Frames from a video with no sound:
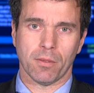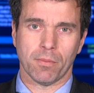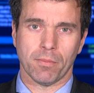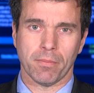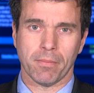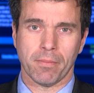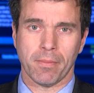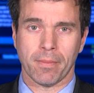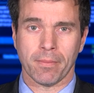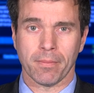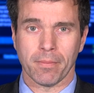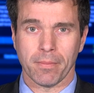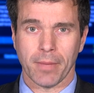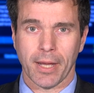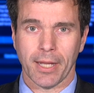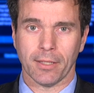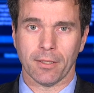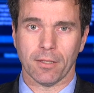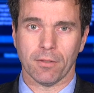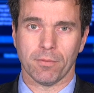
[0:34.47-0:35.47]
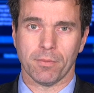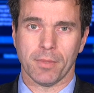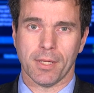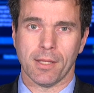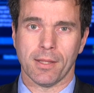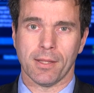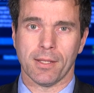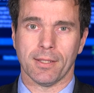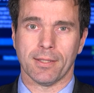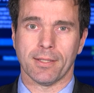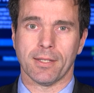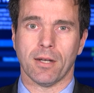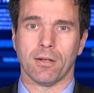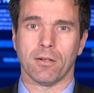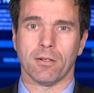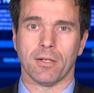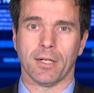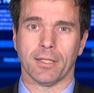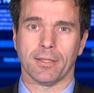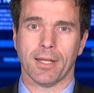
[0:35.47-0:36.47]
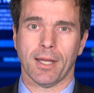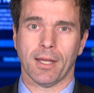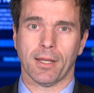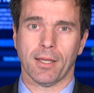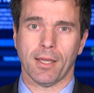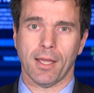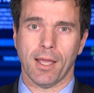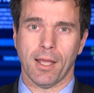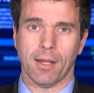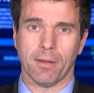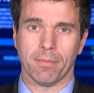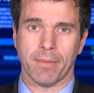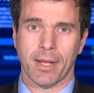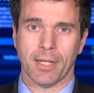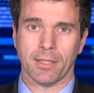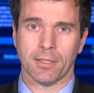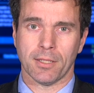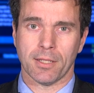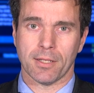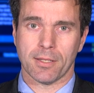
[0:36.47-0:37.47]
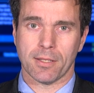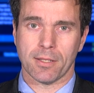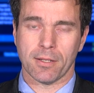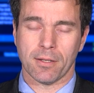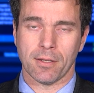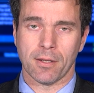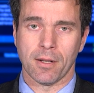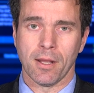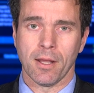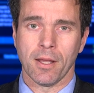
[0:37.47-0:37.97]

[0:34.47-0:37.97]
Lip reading: might have been the terror attack in Manchester,